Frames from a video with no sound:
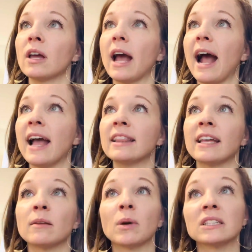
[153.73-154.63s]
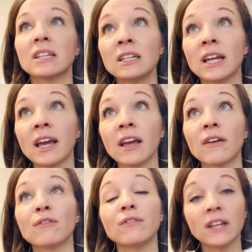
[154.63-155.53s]
And then by Sunday,
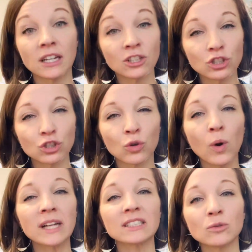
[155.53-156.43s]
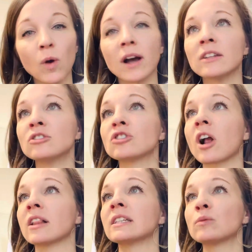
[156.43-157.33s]
finish Quest 1
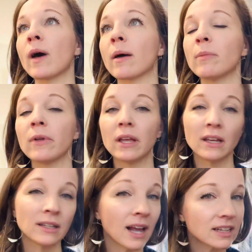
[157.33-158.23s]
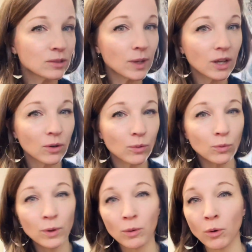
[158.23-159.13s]
Charlotte's Web. Next week,
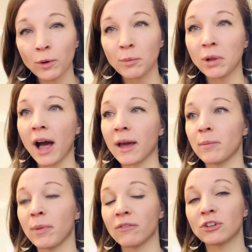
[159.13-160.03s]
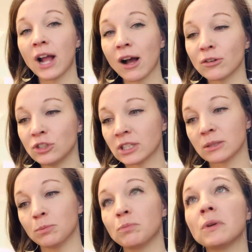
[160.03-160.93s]
we will reply. But for now, just
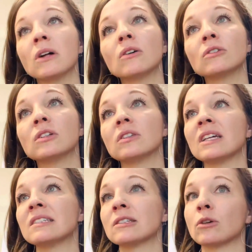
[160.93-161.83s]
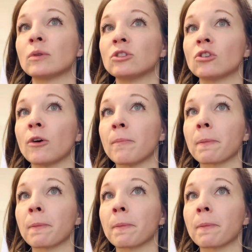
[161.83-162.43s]
build this original.